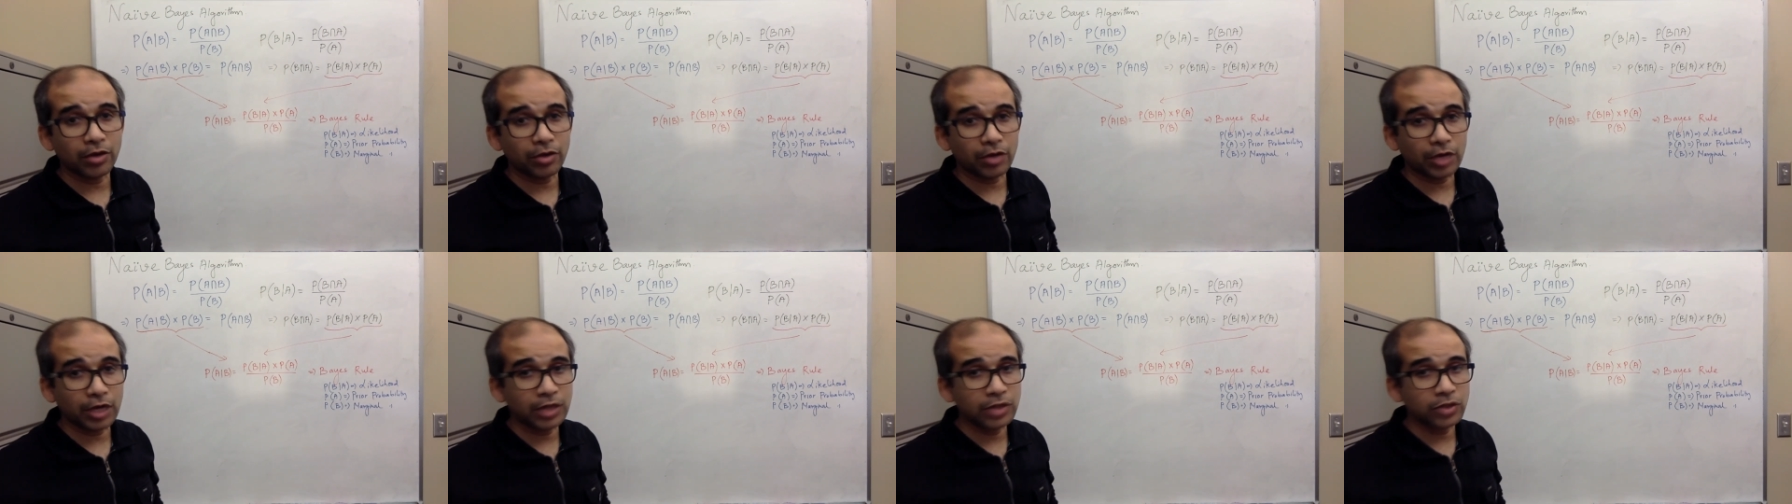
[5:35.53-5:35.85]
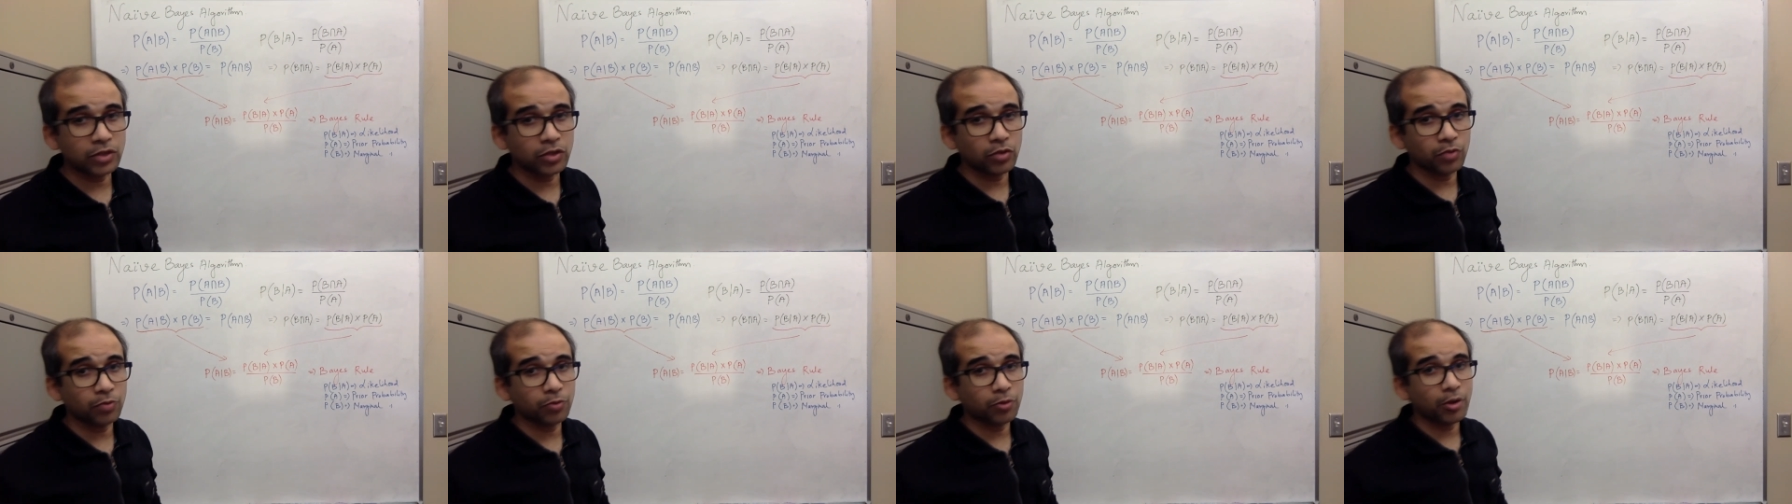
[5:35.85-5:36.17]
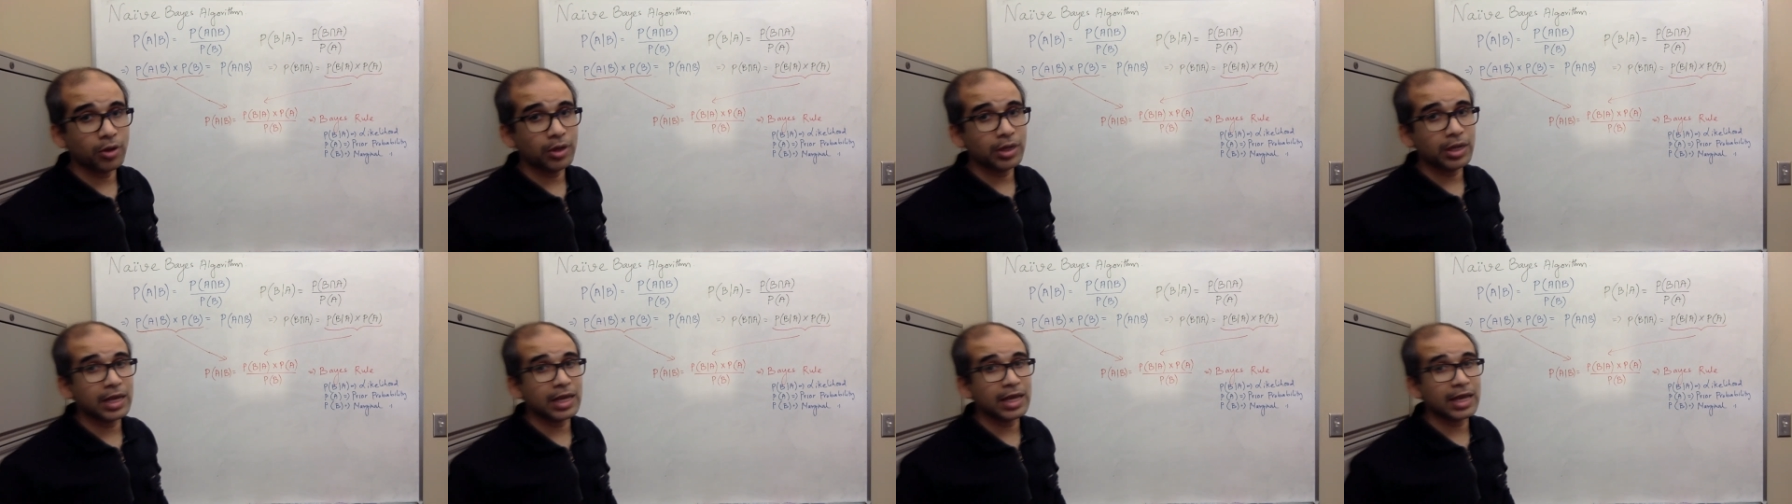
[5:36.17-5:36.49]
Okay, so
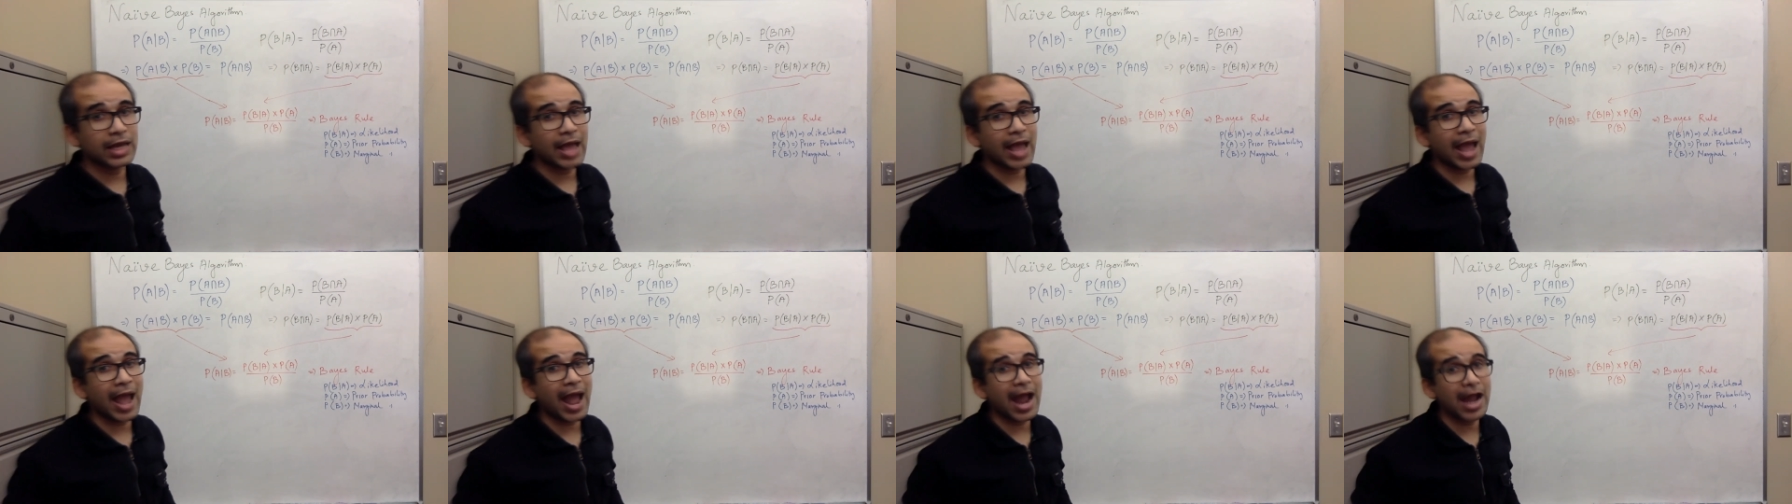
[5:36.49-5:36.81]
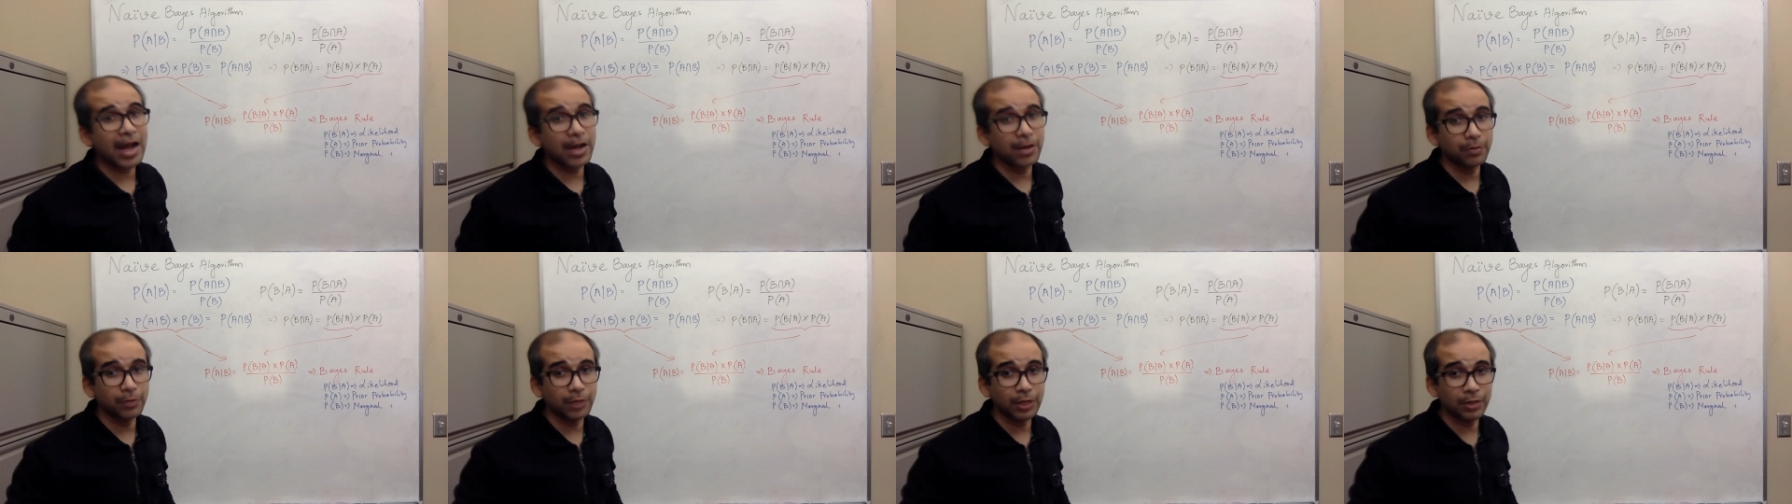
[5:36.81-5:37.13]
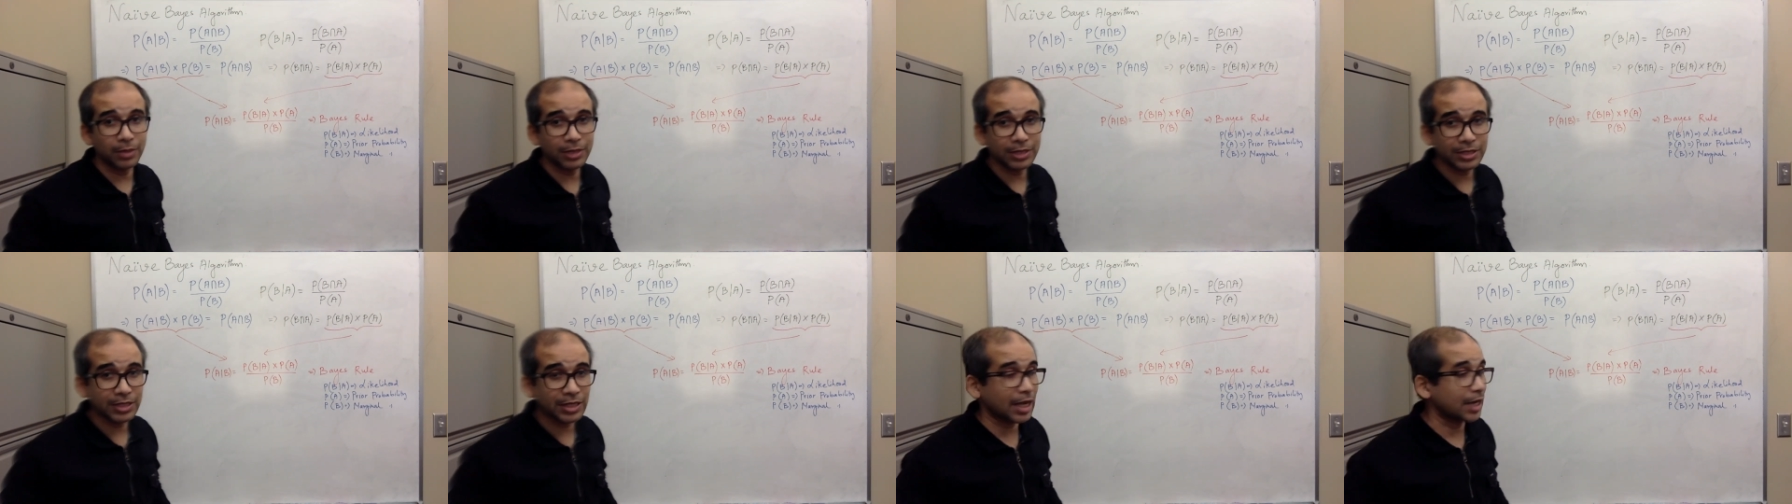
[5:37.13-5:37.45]
probably A and B
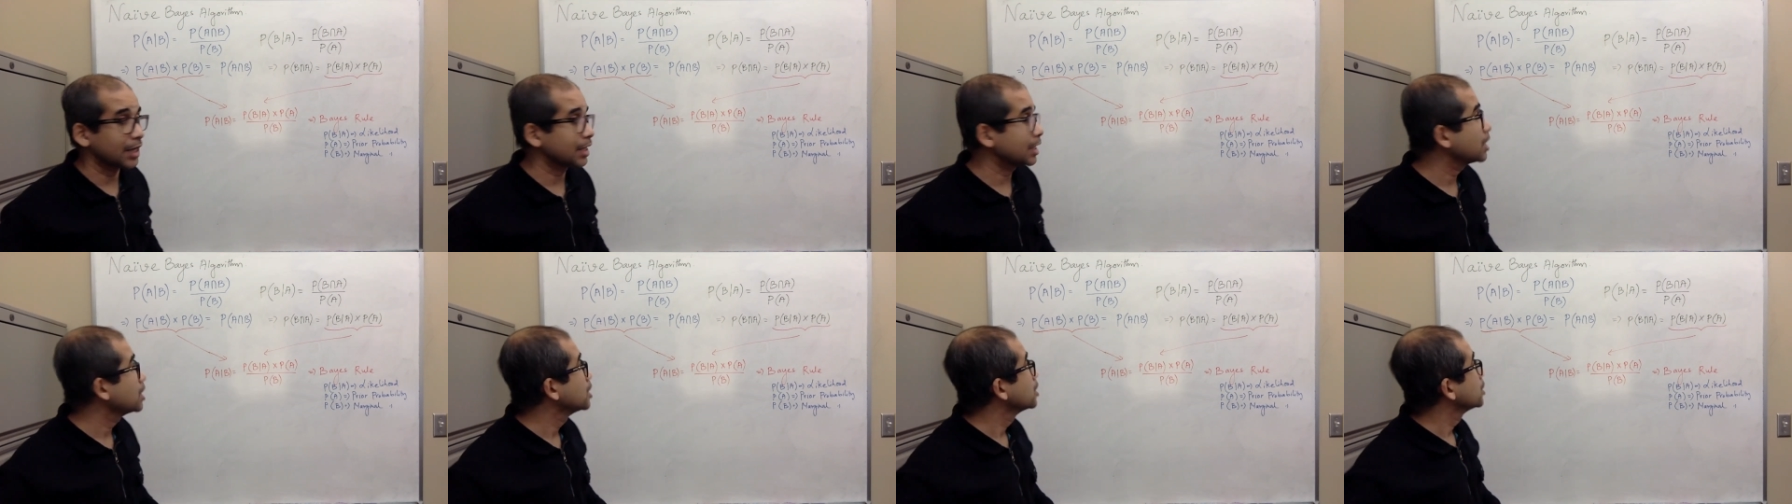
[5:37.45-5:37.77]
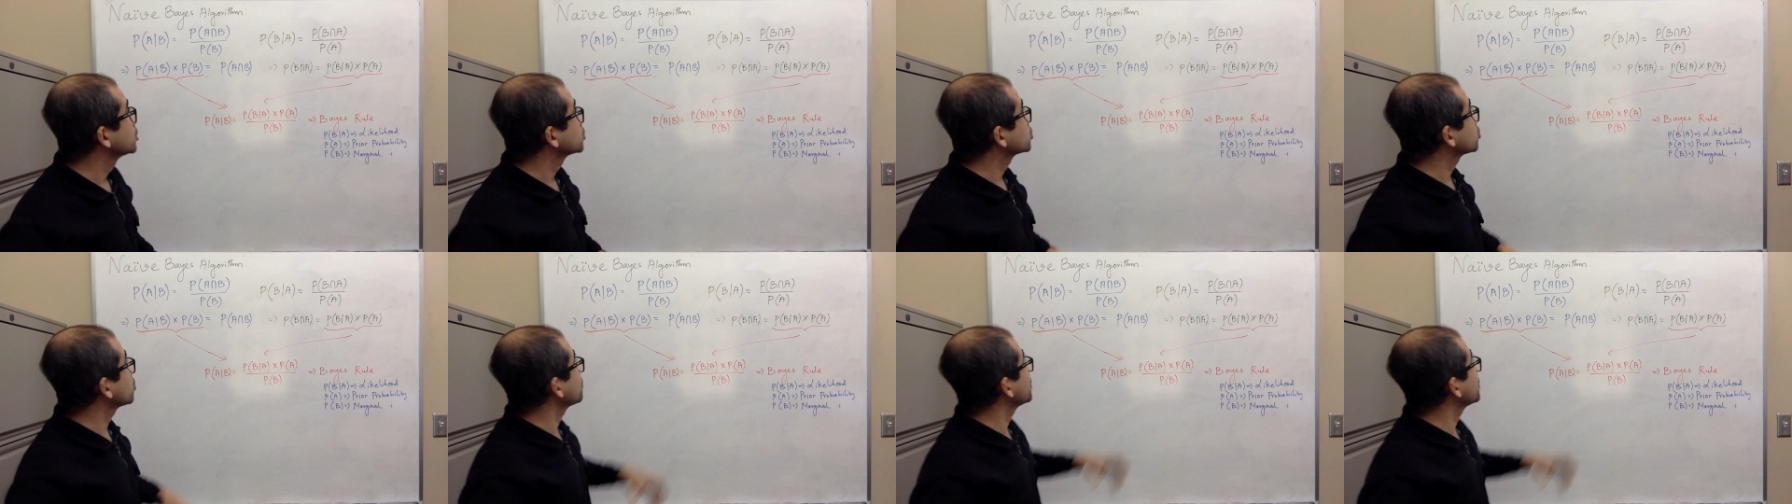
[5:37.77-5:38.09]
basically. So